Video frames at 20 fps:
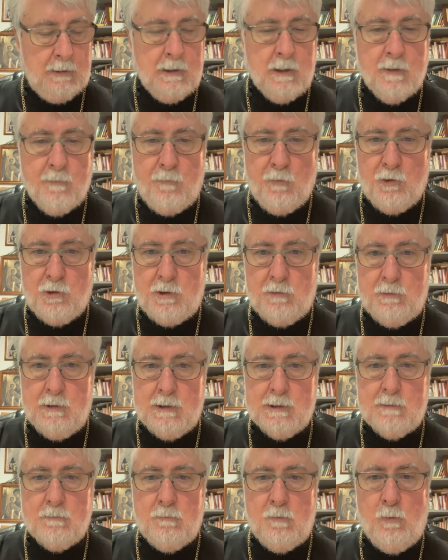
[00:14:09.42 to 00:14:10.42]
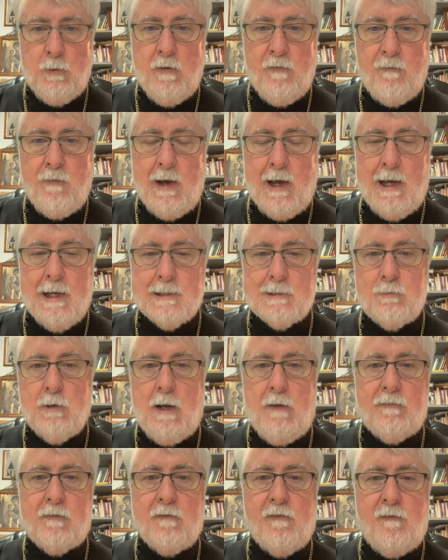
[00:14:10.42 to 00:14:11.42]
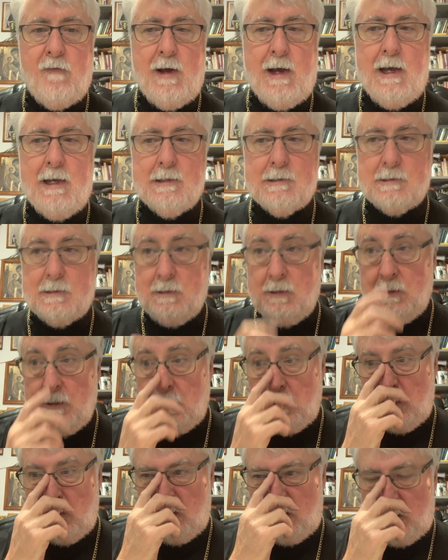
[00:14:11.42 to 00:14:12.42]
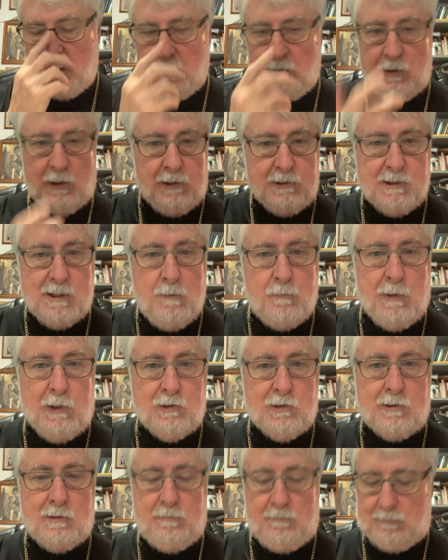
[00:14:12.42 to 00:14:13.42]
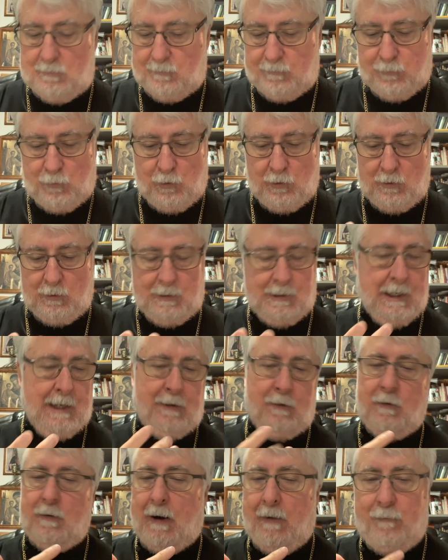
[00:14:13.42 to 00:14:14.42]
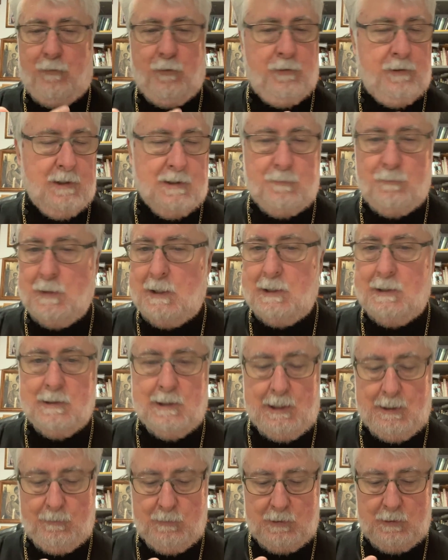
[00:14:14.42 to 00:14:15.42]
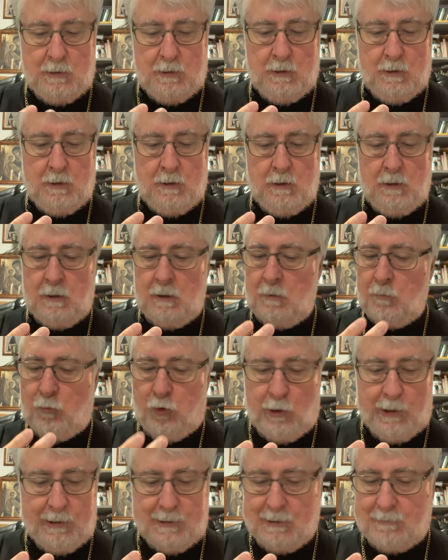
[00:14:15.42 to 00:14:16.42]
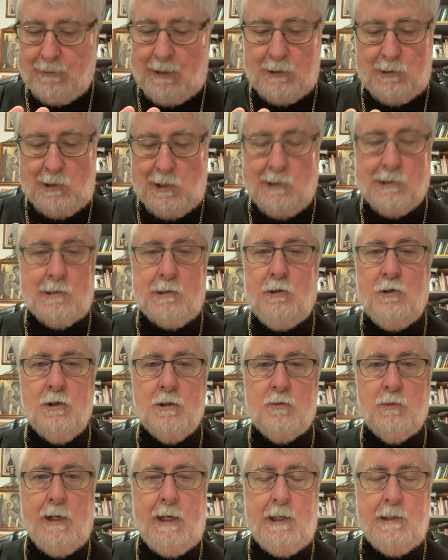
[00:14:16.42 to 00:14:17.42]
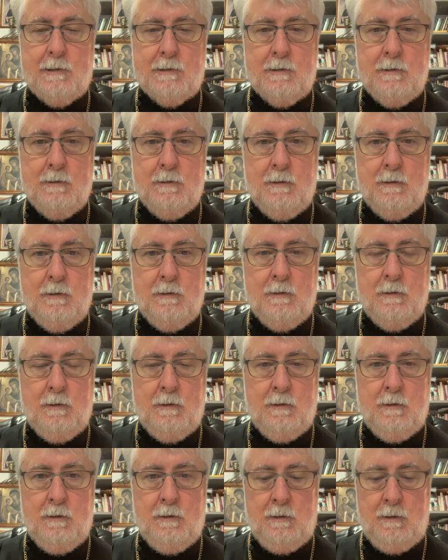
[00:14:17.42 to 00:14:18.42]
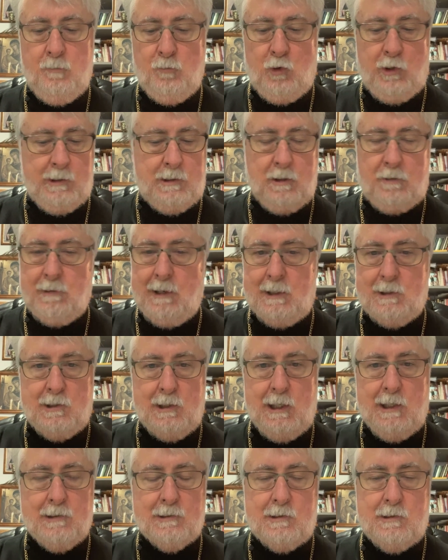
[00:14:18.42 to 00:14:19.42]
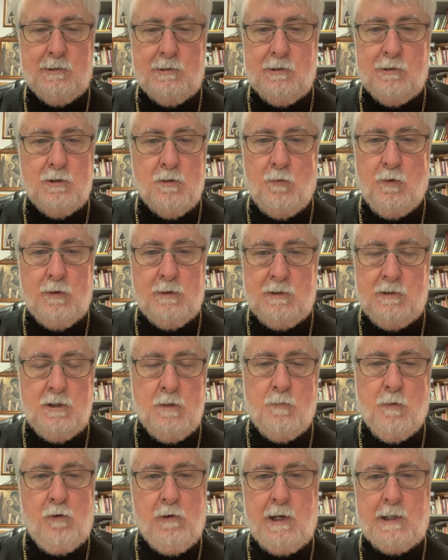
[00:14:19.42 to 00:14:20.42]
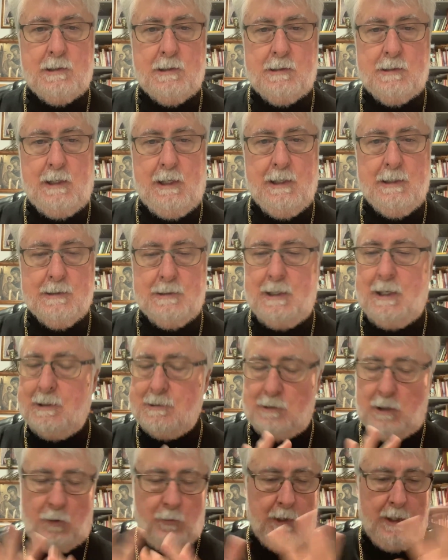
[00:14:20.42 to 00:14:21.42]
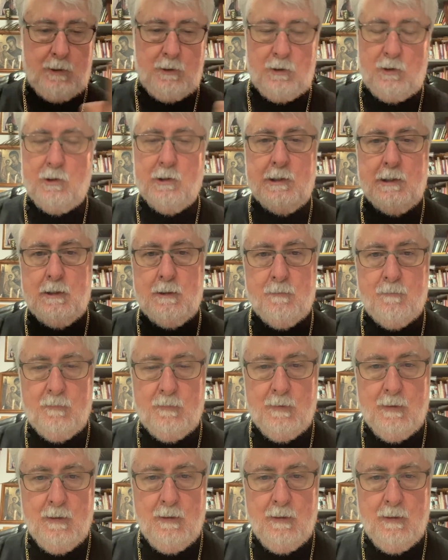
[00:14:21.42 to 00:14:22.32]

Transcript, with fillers: Another virtue is when we fast, we have to fast not so much for, and I heard, I've heard this many times, boy, it's a great chance to lose weight. Boy, it's a great chance to do, do more, to do more exercise. That's all well and good.